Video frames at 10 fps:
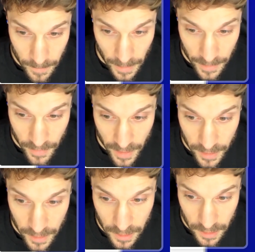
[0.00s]
And
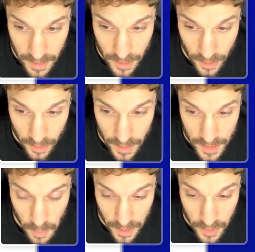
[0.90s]
then here
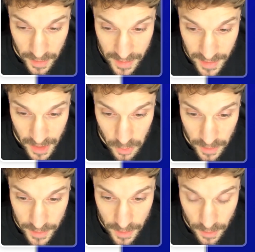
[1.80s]
is where you can
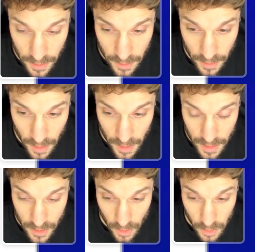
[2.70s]
schedule it.
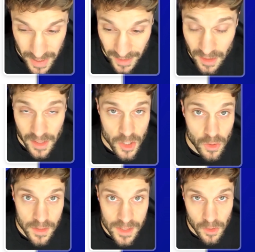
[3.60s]
So technically, you
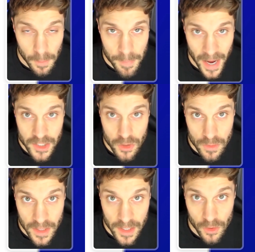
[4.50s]
could still batch
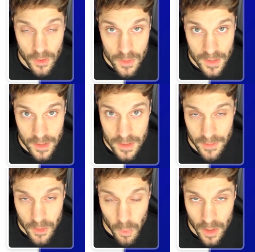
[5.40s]
create your newsletters
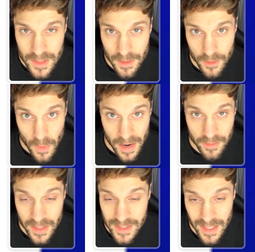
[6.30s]
if you wanted. If you
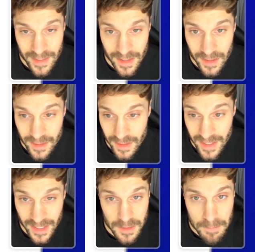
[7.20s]
have, let's say, the
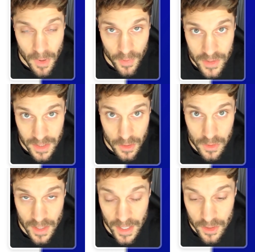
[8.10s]
next month's
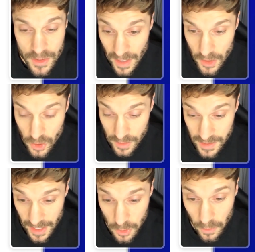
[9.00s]
newsletters, then you could
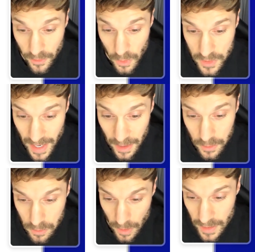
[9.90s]
schedule those
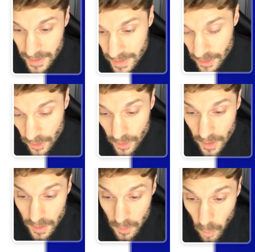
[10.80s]
out right here
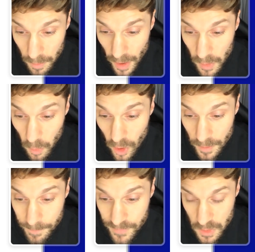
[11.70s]
one by
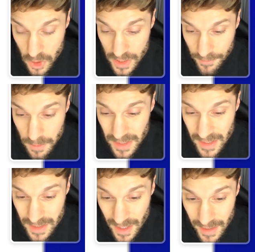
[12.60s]
one. You just have to be
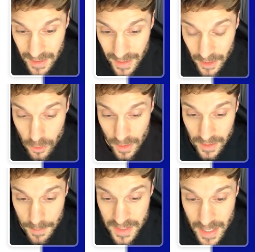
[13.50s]
designing and
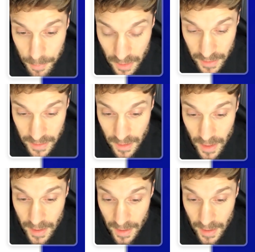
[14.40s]
creating them separately.